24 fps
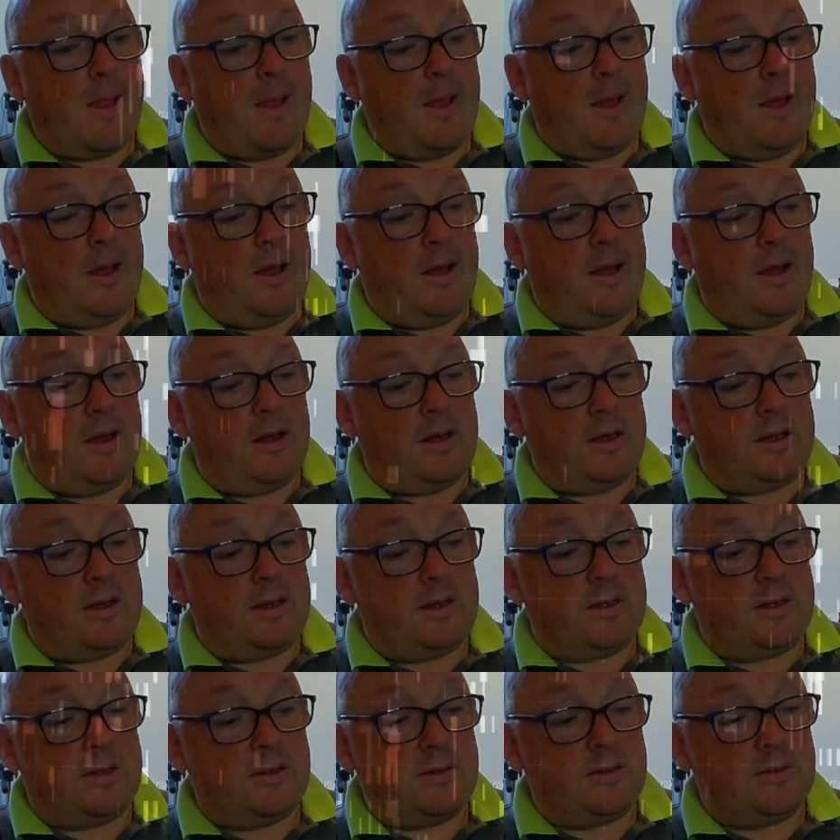
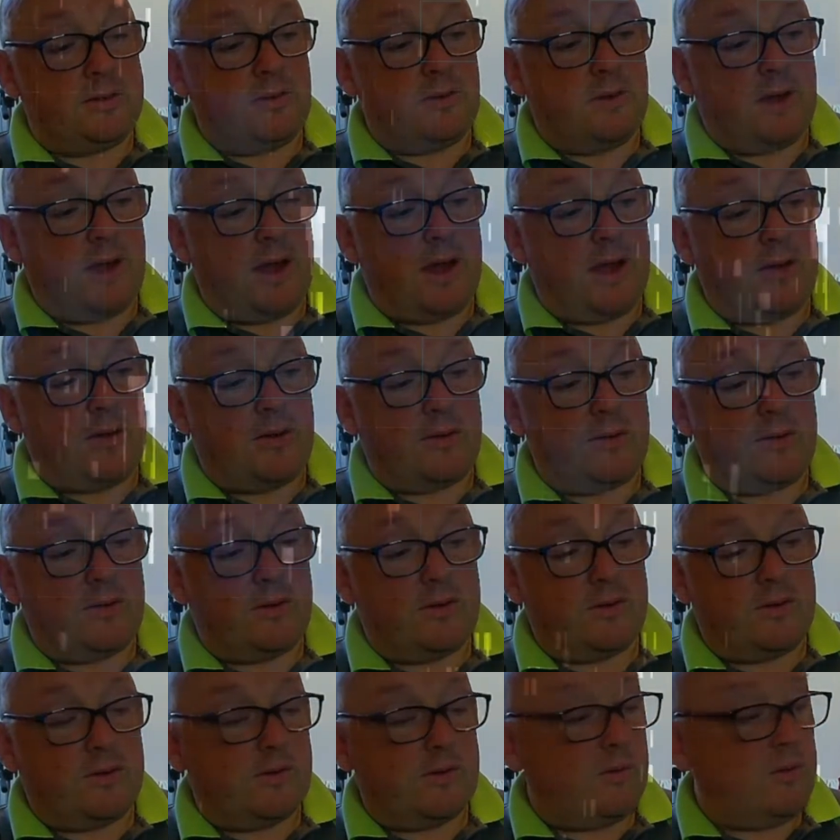What
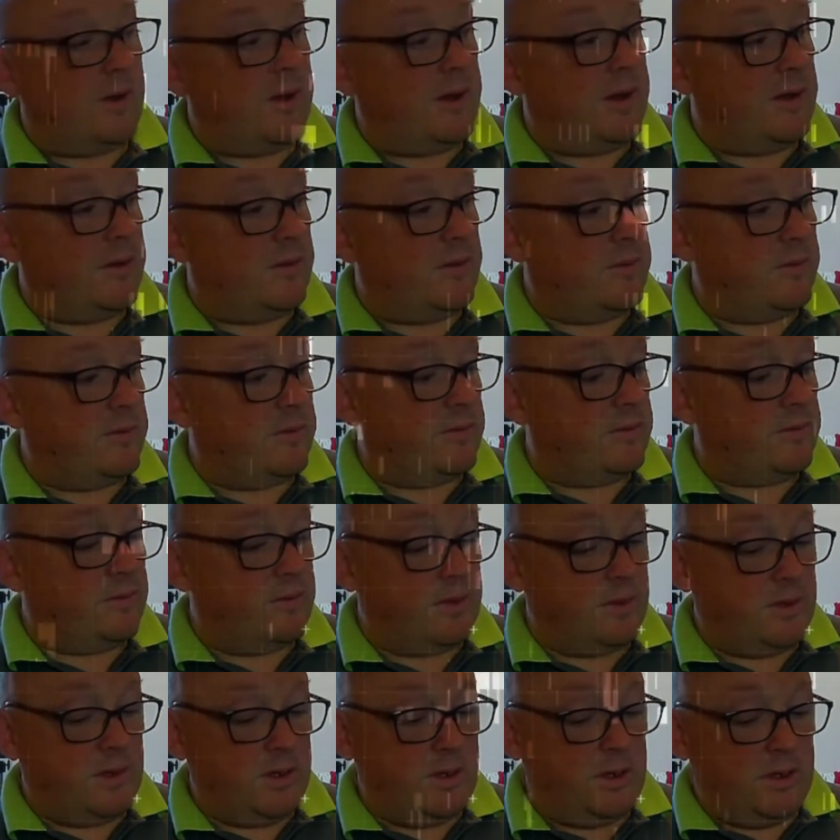else? Wow.
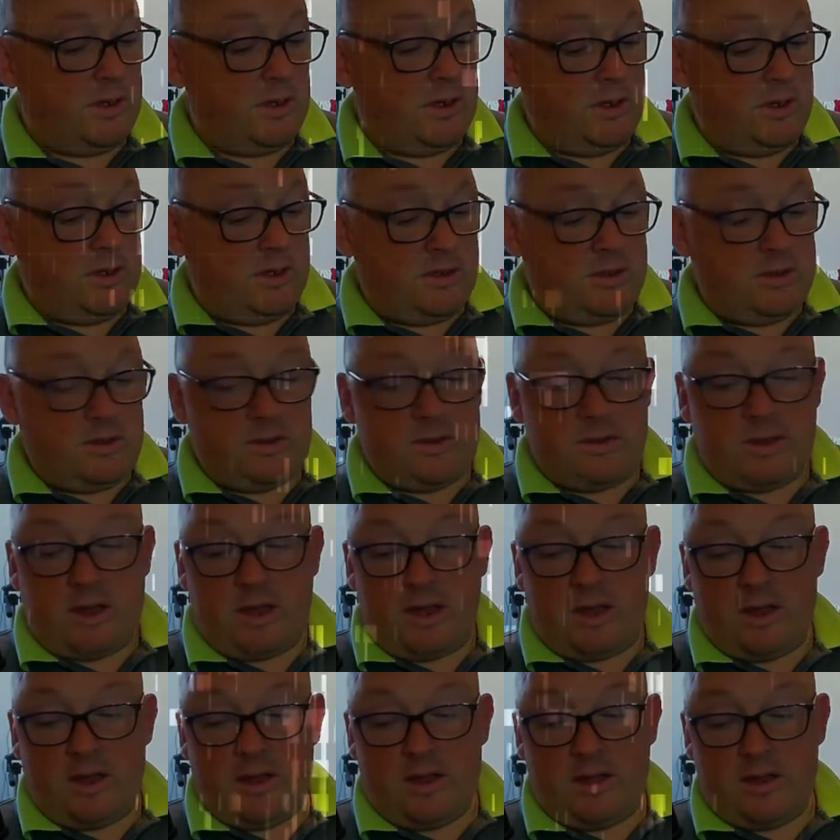
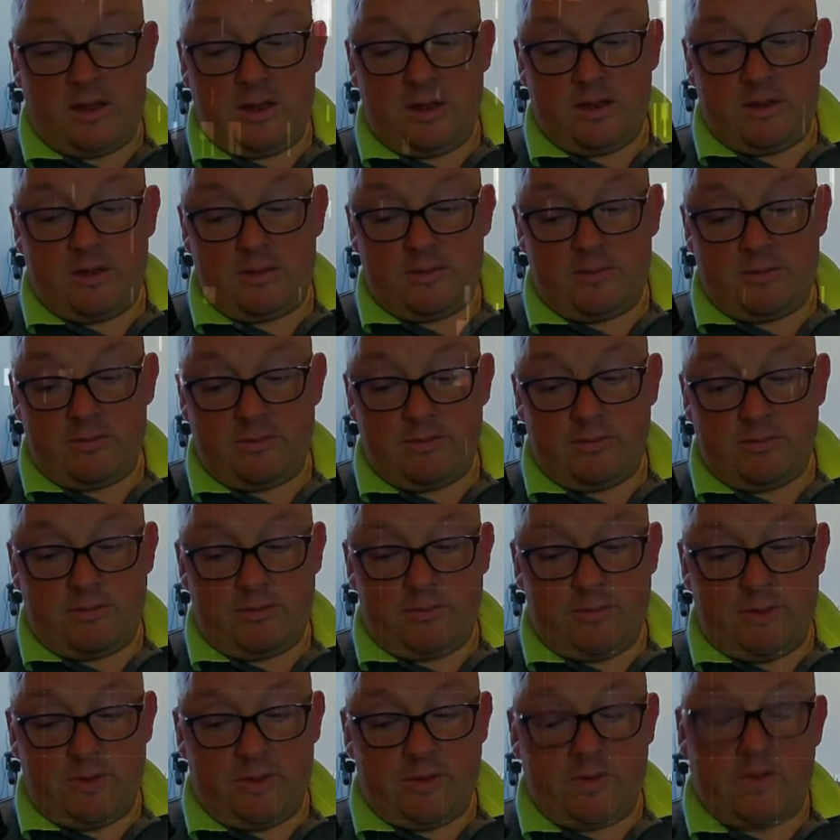Today,
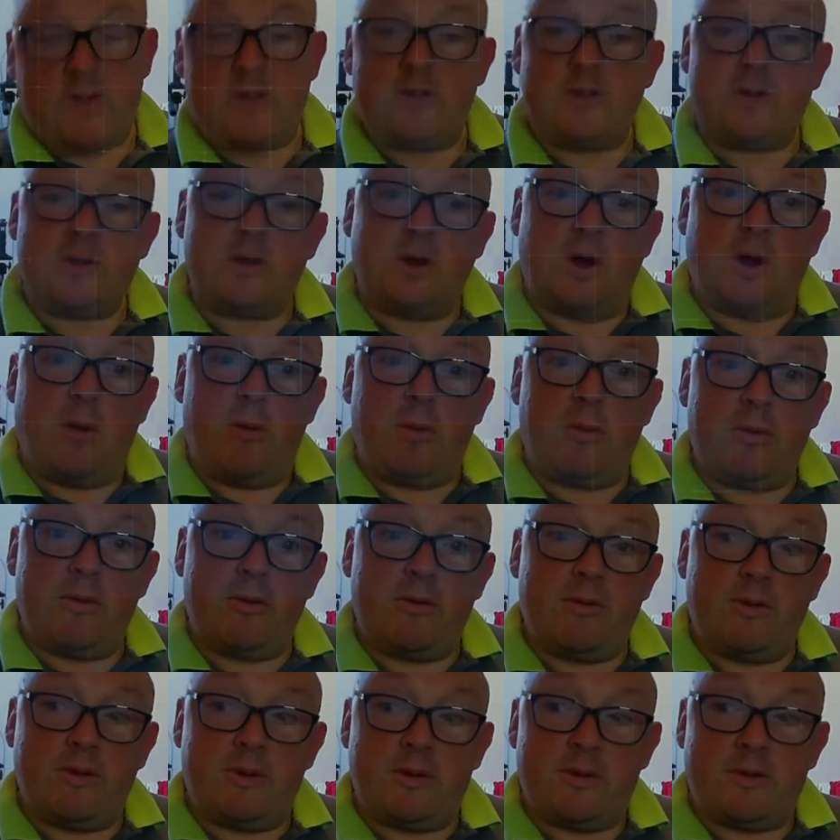still in the shop.
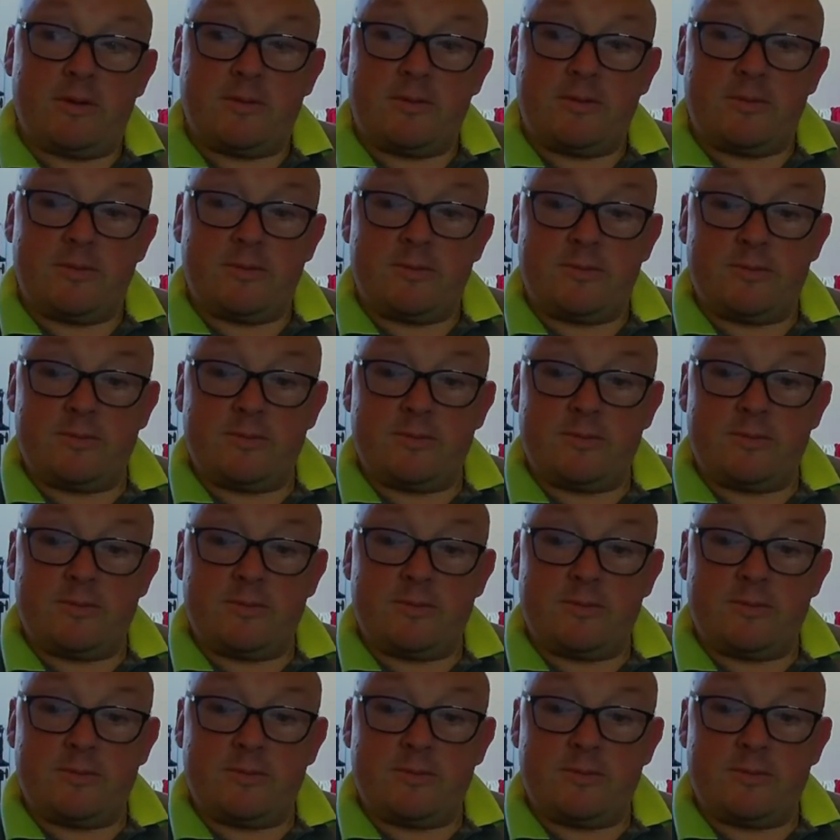Doing